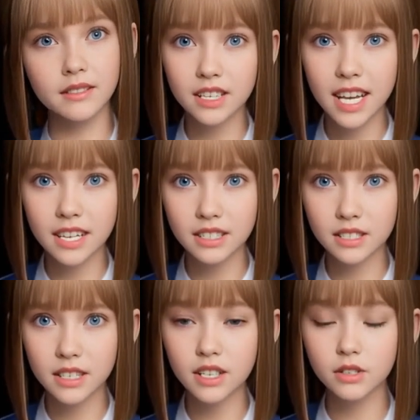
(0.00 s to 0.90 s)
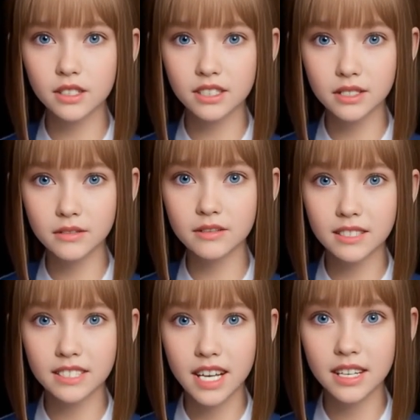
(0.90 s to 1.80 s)
Next news.
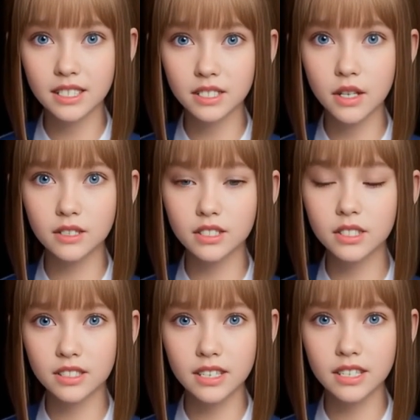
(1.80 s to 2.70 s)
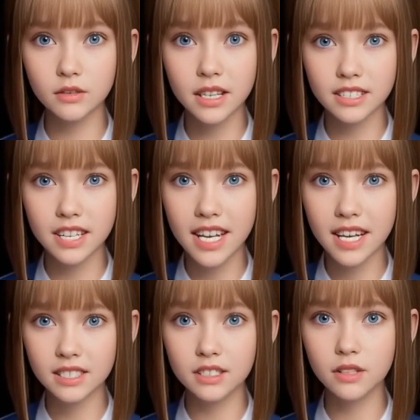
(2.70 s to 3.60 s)
Sex charges dismissed
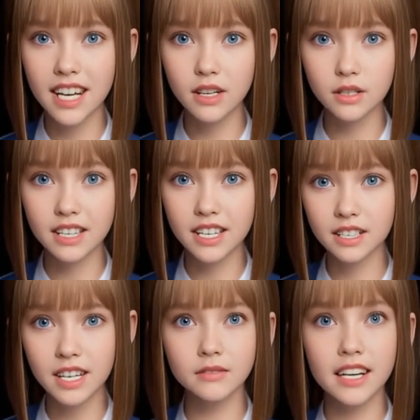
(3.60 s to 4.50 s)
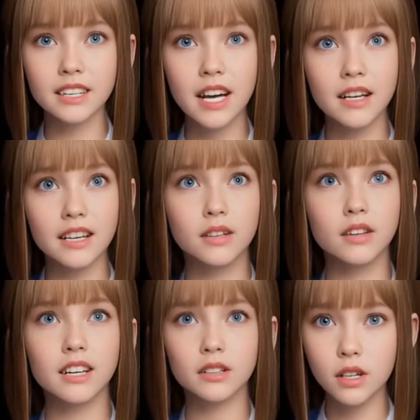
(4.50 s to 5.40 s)
against reality TV doctor
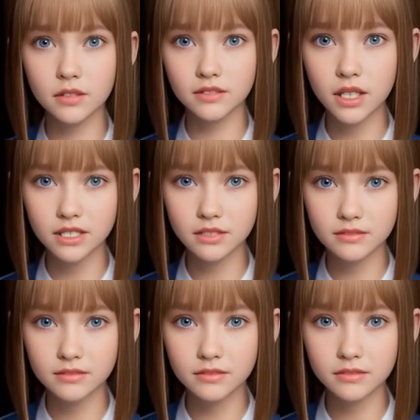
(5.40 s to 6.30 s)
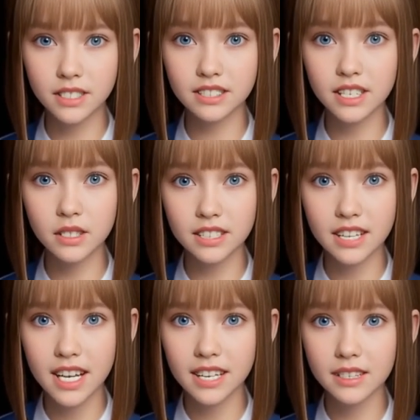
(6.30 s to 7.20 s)
and girlfriend.
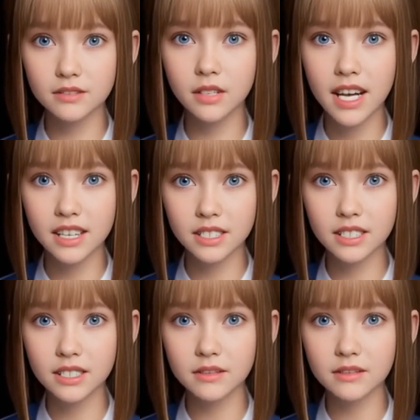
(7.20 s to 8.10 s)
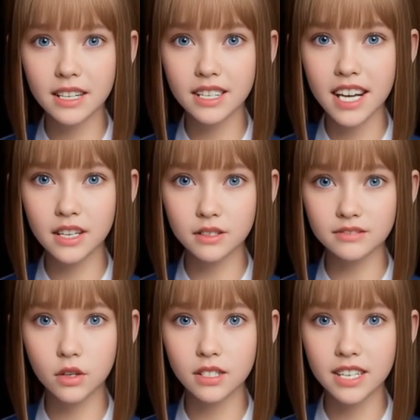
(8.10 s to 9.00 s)
Associated Press. A
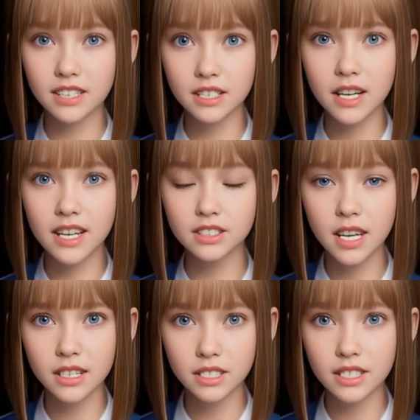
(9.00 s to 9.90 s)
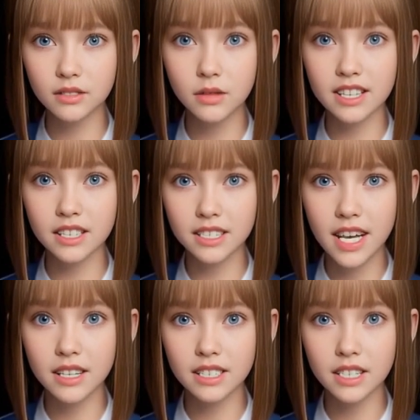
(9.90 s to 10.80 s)
California judge has dismissed
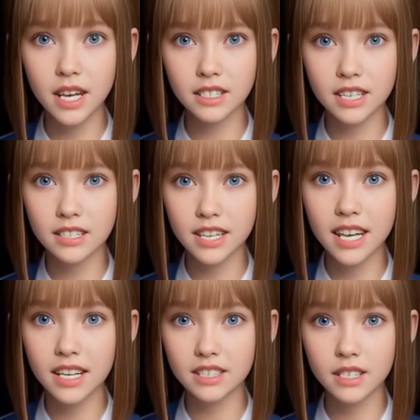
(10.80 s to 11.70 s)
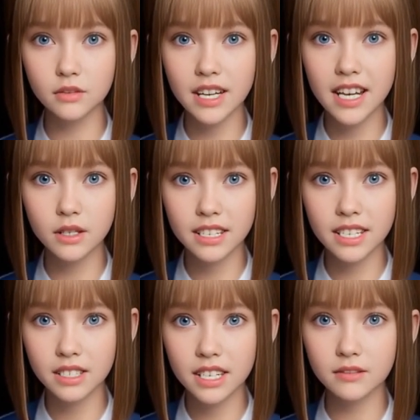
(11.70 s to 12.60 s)
sex charges against a
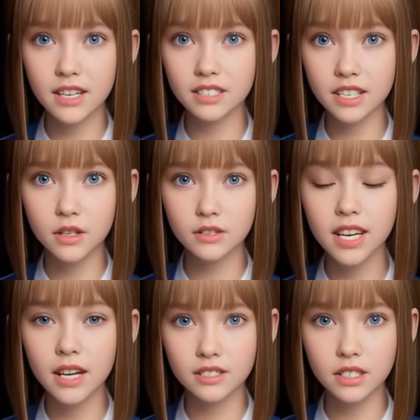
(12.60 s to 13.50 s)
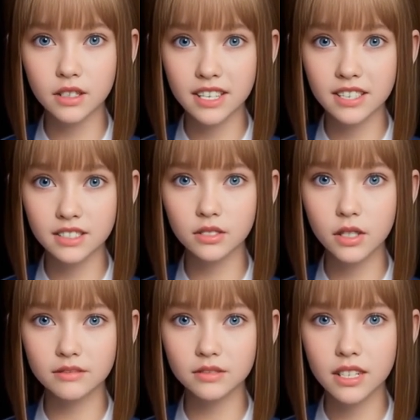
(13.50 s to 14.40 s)
reality TV show doctor and his
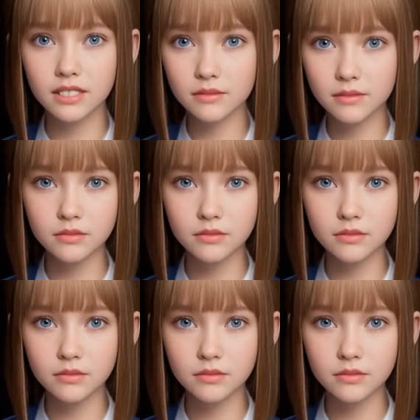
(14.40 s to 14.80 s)
girlfriend